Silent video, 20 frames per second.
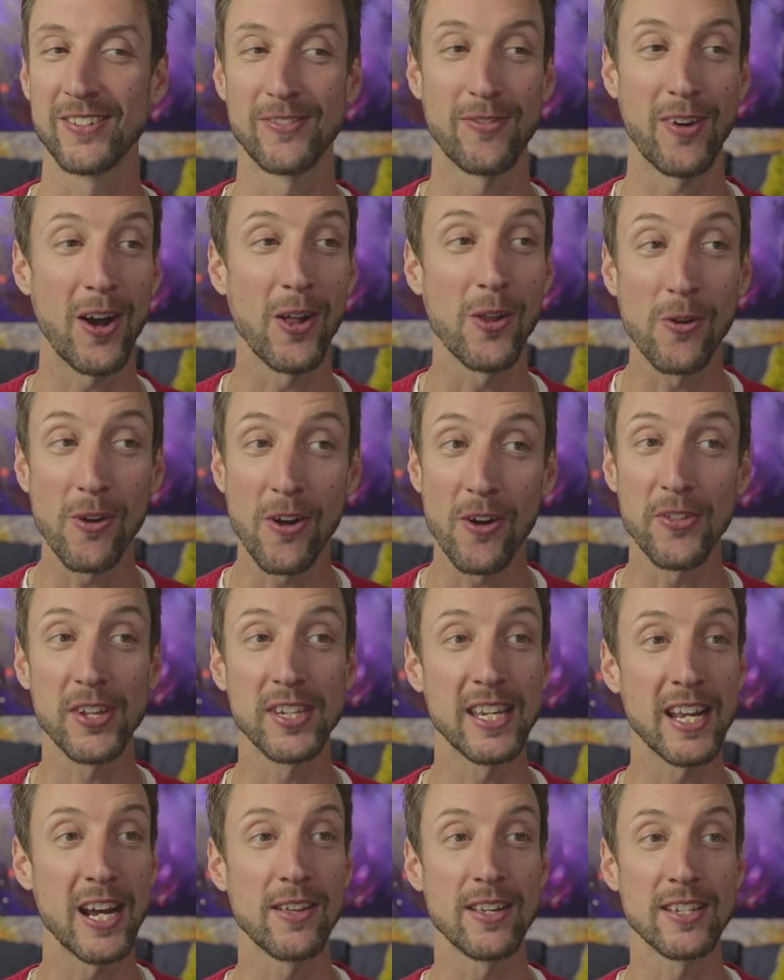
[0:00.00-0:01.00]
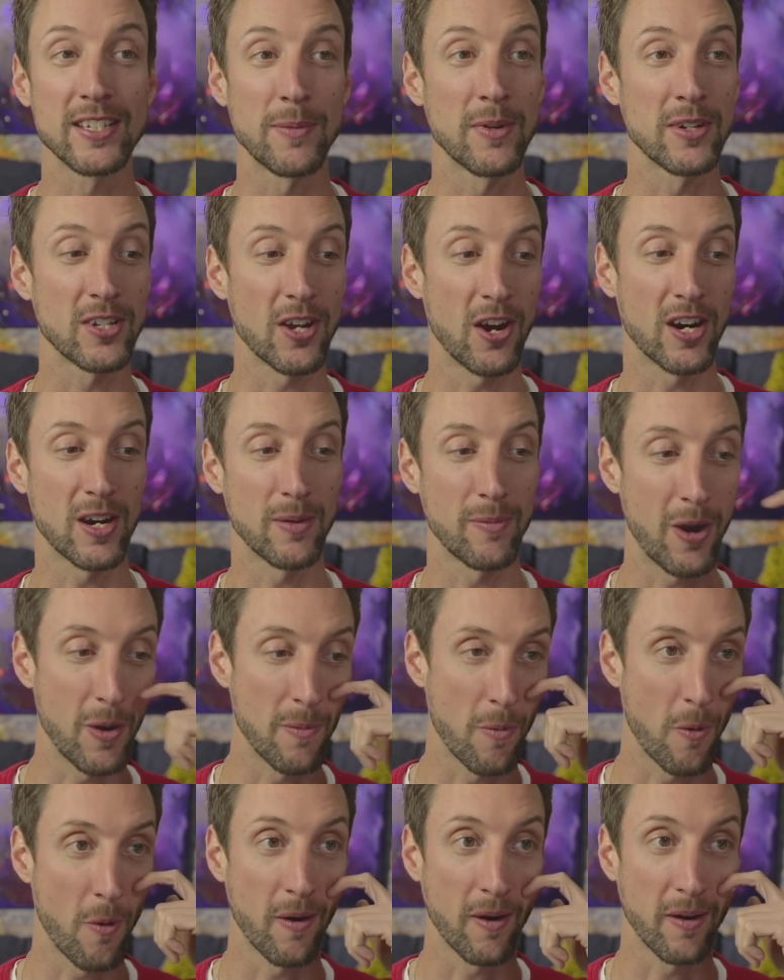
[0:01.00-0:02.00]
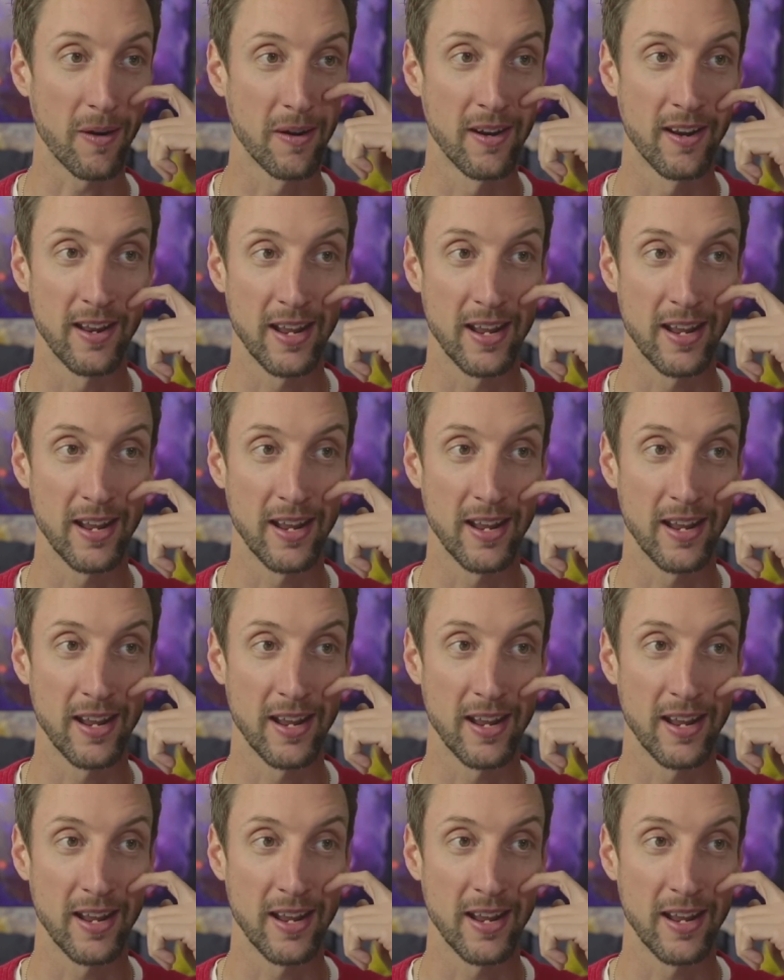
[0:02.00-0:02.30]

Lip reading: Follow along the dailies. I'm going to talk about more,